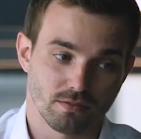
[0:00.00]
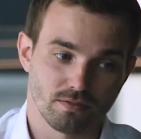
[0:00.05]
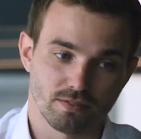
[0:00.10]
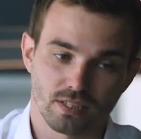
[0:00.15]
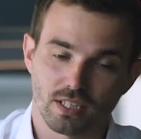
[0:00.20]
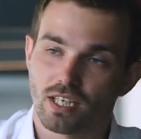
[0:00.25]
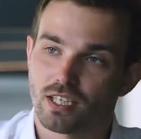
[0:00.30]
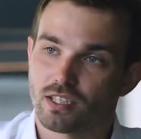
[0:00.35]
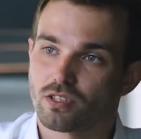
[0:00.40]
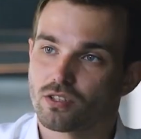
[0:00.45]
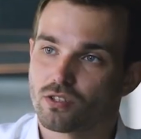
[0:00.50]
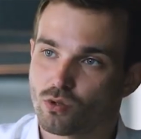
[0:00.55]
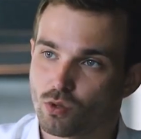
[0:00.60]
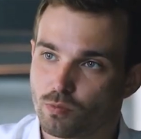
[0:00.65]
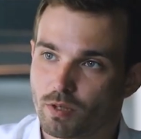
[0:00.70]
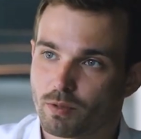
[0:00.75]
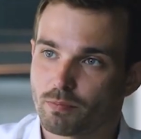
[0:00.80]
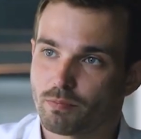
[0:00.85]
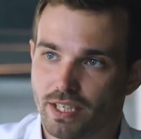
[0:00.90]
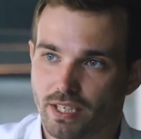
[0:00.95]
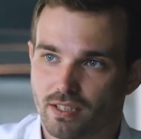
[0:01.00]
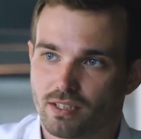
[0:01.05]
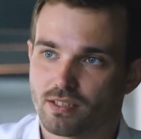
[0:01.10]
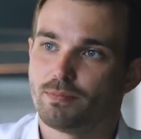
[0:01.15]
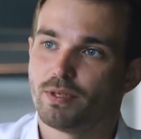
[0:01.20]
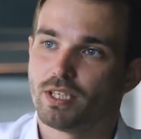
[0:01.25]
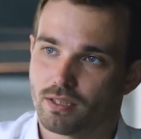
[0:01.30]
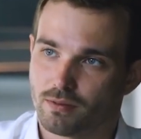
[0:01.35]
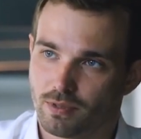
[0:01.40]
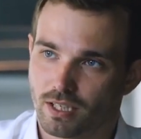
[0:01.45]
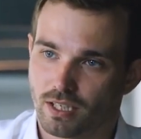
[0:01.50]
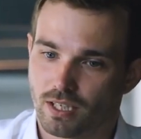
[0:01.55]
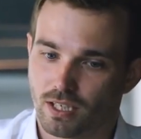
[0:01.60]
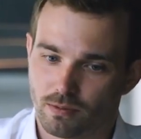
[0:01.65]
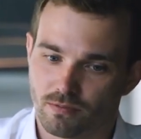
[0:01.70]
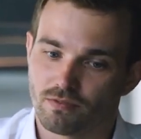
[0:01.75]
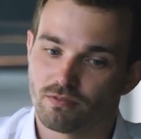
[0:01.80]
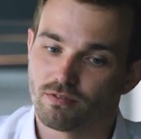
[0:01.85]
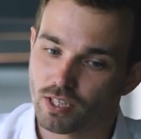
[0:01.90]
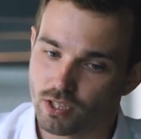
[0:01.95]
It was a meeting to get things back on
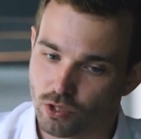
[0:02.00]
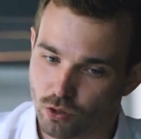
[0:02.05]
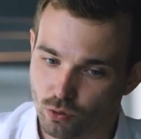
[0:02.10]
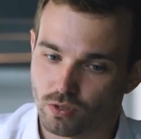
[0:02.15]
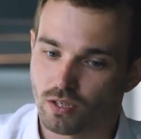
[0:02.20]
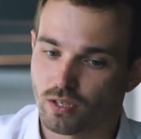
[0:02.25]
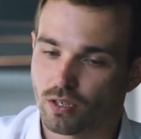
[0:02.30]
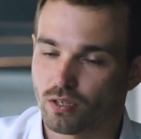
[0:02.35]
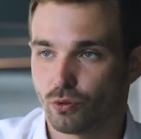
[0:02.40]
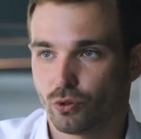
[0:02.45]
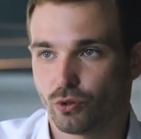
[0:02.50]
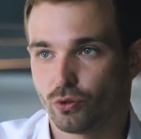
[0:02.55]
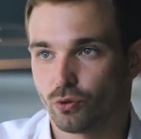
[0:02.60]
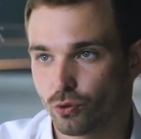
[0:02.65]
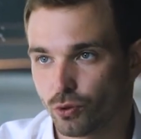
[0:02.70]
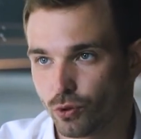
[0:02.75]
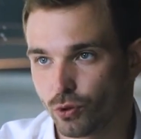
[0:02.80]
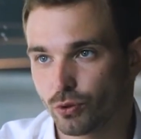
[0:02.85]
track. All the time I